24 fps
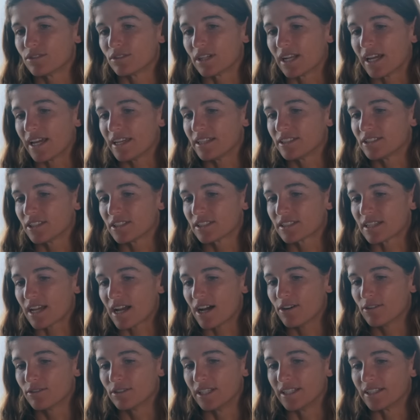like just
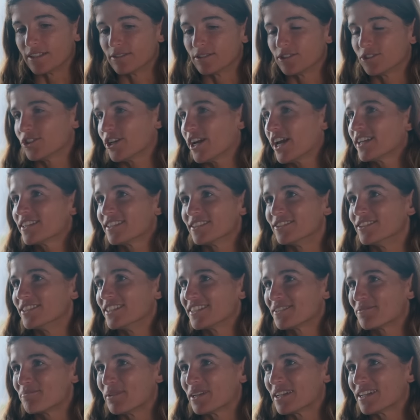how little drag there
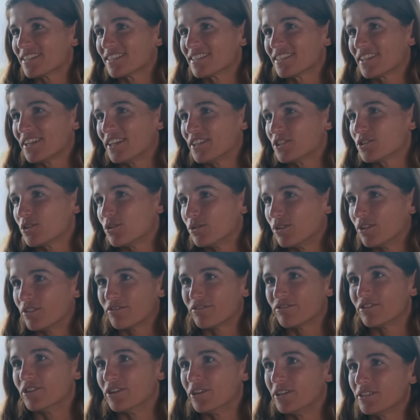is, because it's all in
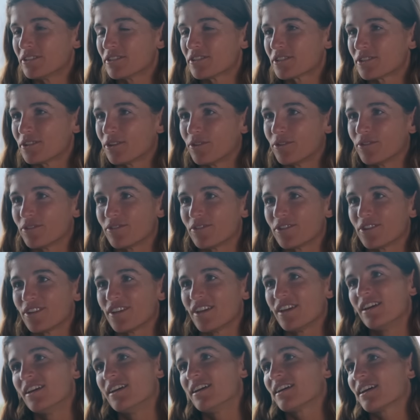foils. So
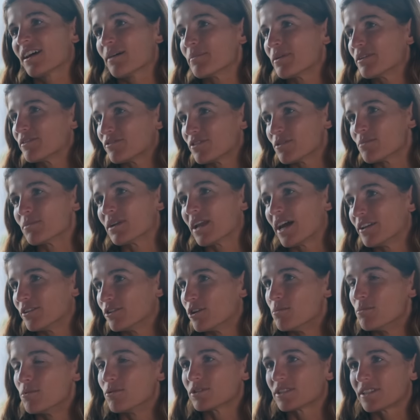coming from like
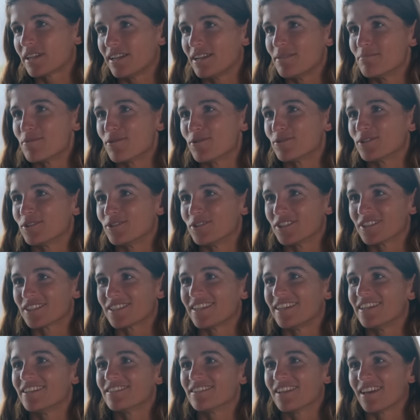normal sailing boats, you
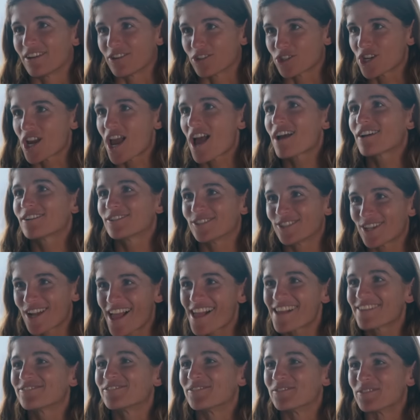just hear like
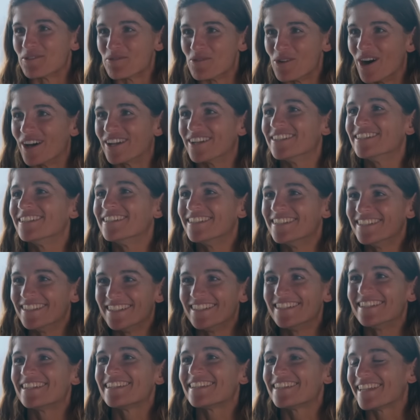from the water.
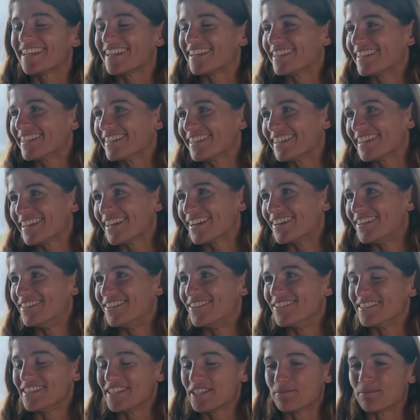Then
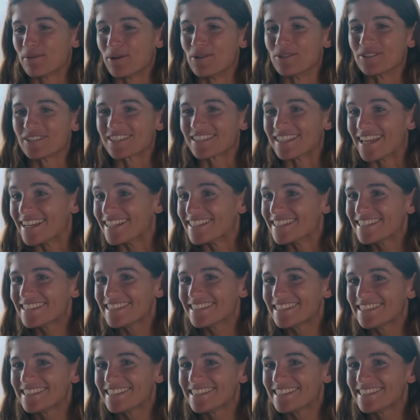on these boats, it's like, just